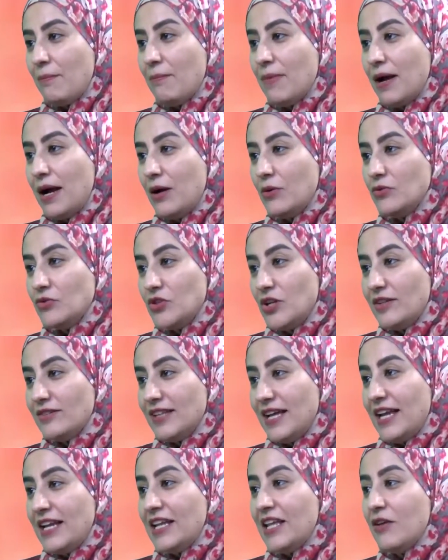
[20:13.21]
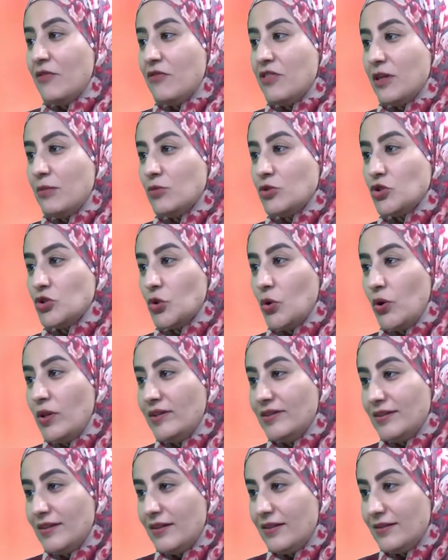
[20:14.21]
and boundaries and give them
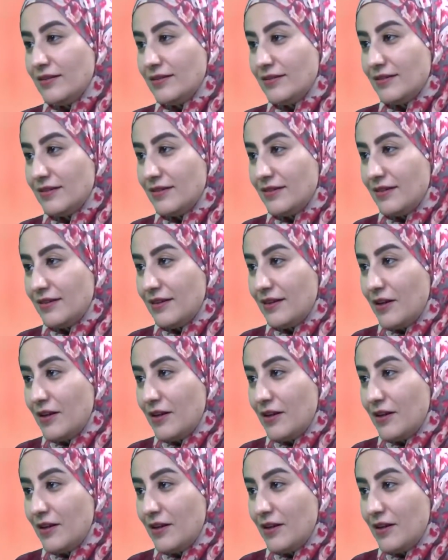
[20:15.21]
choices